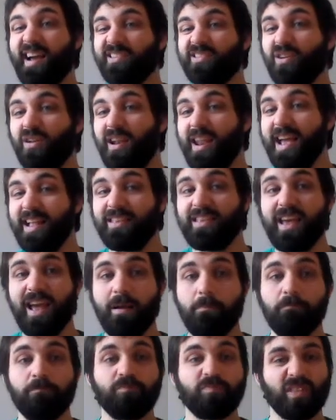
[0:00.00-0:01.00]
So late
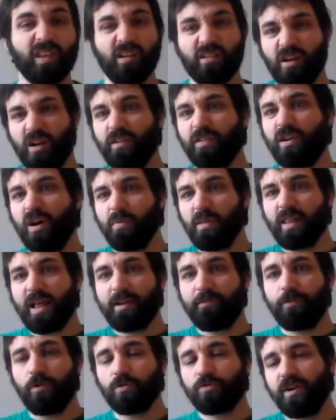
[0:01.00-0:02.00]
game, got a couple of
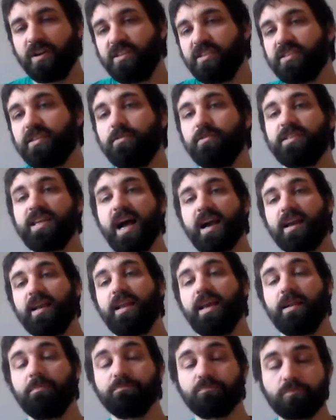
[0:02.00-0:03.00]
landfall creatures that are attacking
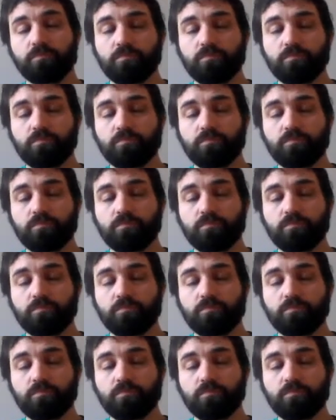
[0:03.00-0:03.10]
in,